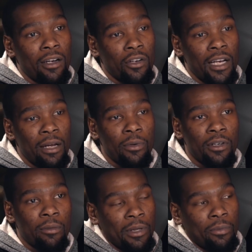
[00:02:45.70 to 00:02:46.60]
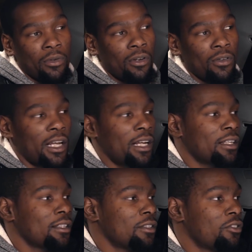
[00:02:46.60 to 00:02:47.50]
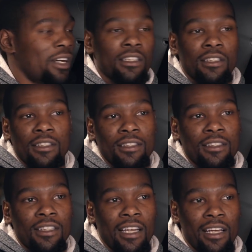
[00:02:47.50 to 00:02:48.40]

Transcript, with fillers: in your neighborhood, people don't like greatness. They